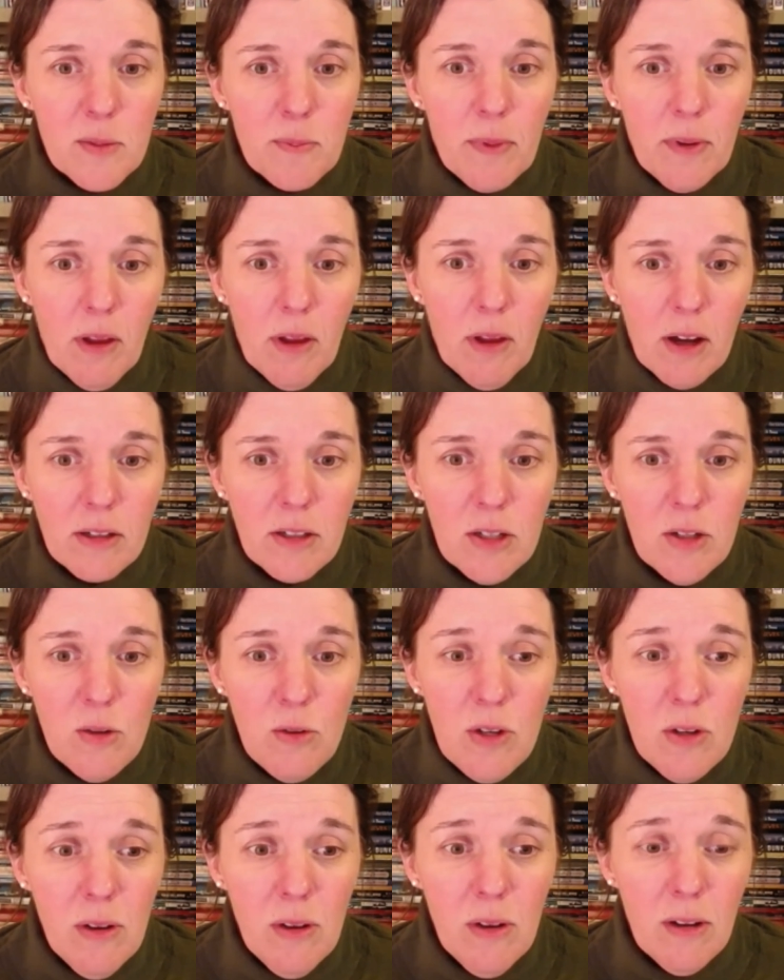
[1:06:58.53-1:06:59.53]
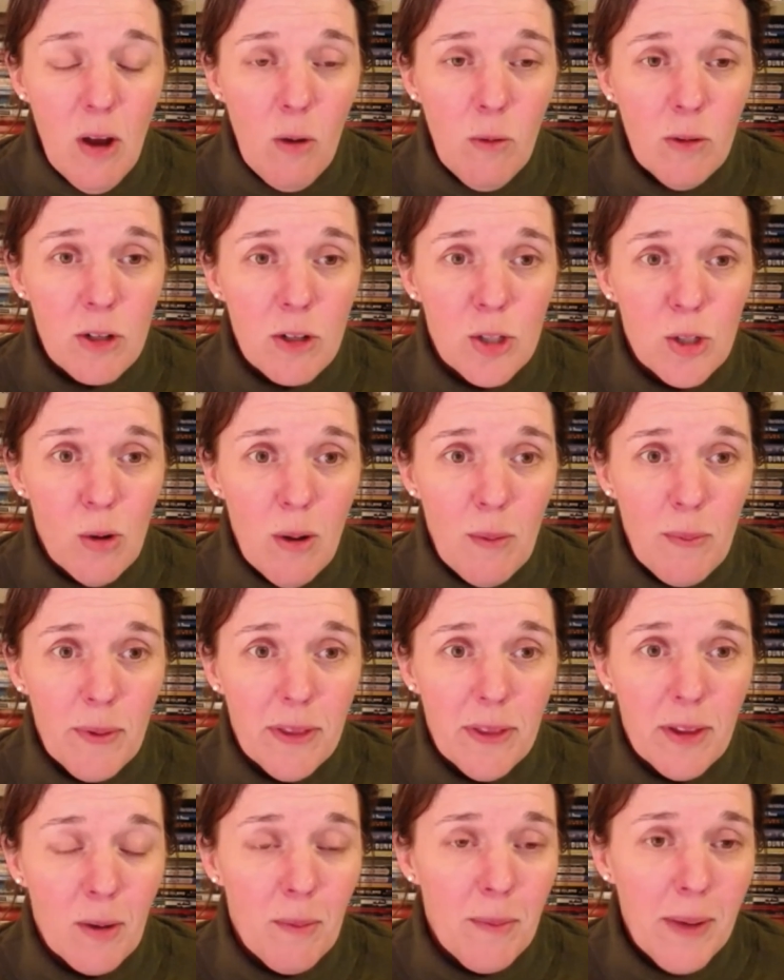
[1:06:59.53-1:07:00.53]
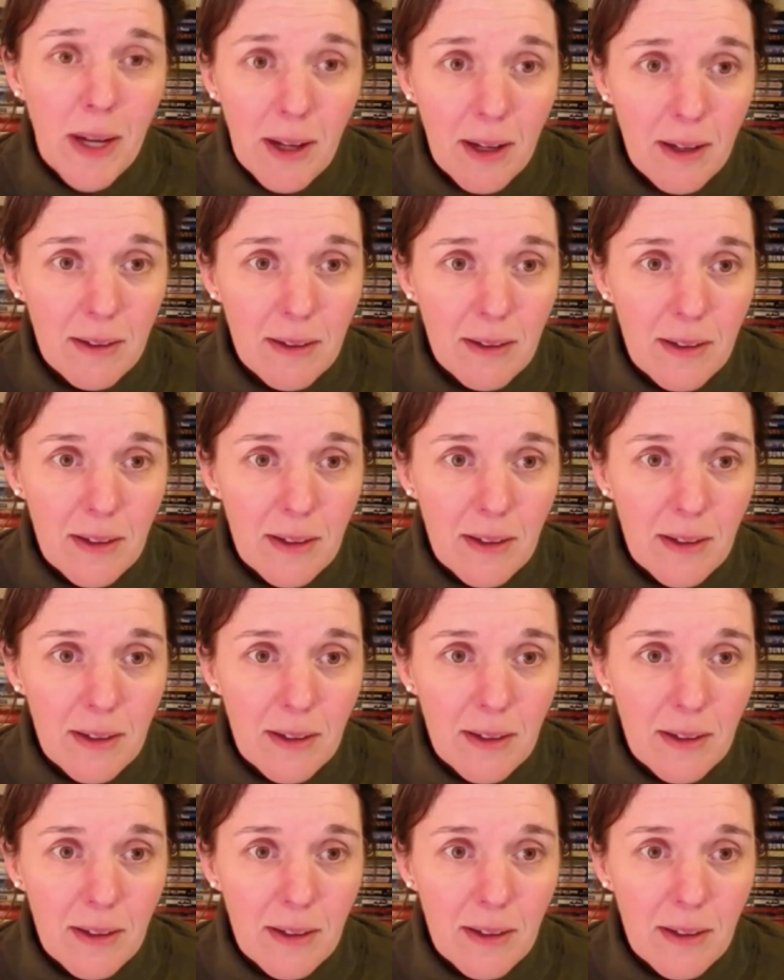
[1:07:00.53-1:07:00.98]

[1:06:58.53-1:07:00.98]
belong to, you can go and show up at their meeting,